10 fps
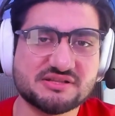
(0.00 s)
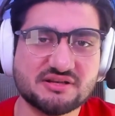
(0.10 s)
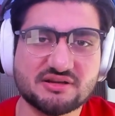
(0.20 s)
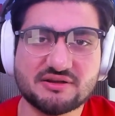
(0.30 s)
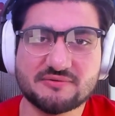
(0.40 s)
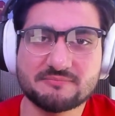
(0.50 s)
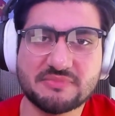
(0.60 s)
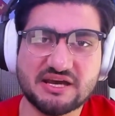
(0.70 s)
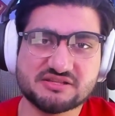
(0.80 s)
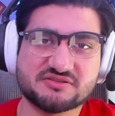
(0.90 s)
a
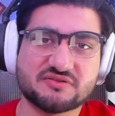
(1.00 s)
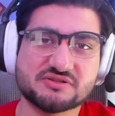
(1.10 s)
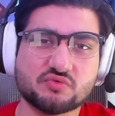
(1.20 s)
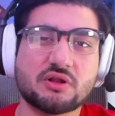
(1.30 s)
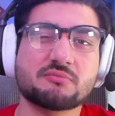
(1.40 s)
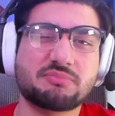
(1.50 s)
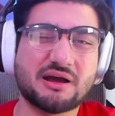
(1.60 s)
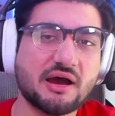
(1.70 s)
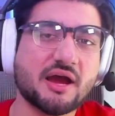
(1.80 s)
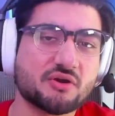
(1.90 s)
master as well, but
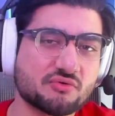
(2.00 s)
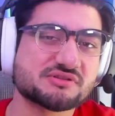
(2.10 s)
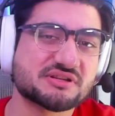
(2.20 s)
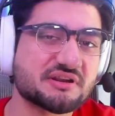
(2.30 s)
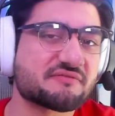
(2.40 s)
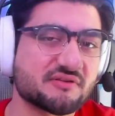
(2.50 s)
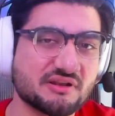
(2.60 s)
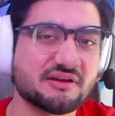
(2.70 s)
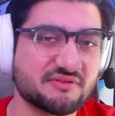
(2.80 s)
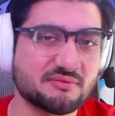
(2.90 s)
Iroh's a different
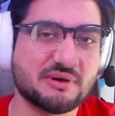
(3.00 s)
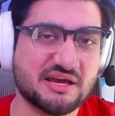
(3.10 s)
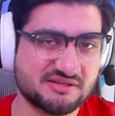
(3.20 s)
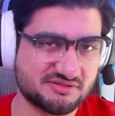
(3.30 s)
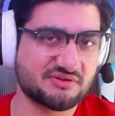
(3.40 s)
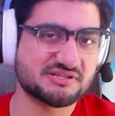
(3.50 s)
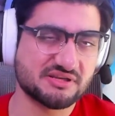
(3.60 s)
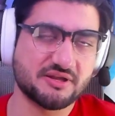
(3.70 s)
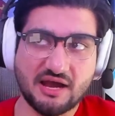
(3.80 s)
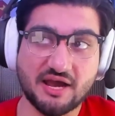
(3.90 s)
level master, isn't
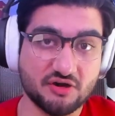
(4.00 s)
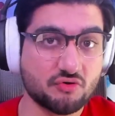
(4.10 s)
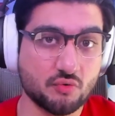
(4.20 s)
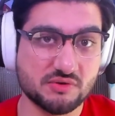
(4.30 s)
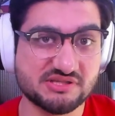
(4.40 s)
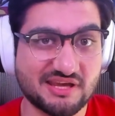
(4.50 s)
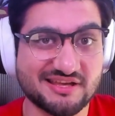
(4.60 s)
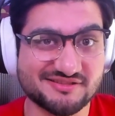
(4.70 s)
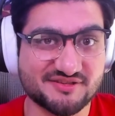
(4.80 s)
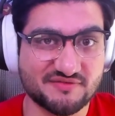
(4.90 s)
he? Iroh was
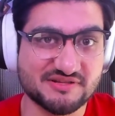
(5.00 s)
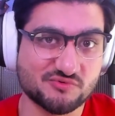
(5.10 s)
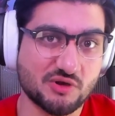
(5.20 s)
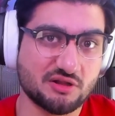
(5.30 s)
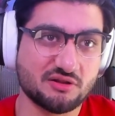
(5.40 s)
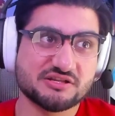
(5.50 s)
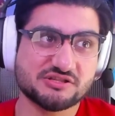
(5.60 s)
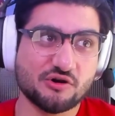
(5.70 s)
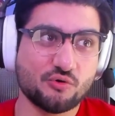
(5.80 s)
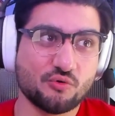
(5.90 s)
against her as well.
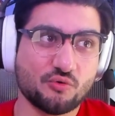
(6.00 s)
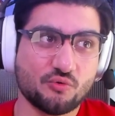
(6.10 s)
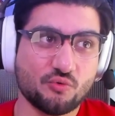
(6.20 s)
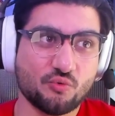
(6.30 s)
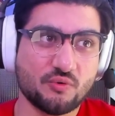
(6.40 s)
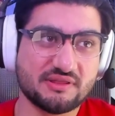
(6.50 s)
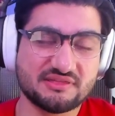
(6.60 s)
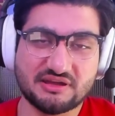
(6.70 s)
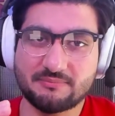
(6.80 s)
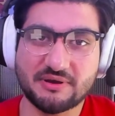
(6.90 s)
So with
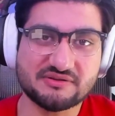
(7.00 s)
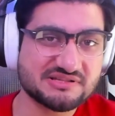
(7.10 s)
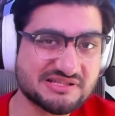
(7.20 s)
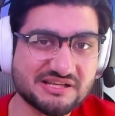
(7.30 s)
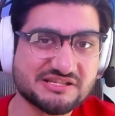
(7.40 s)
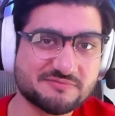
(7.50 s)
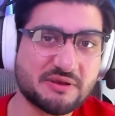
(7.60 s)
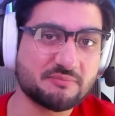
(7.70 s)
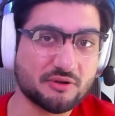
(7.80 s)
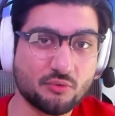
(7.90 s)
about 6
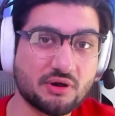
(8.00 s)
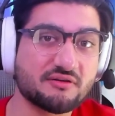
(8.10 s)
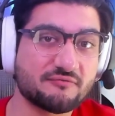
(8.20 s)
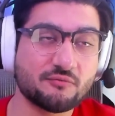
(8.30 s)
people, one of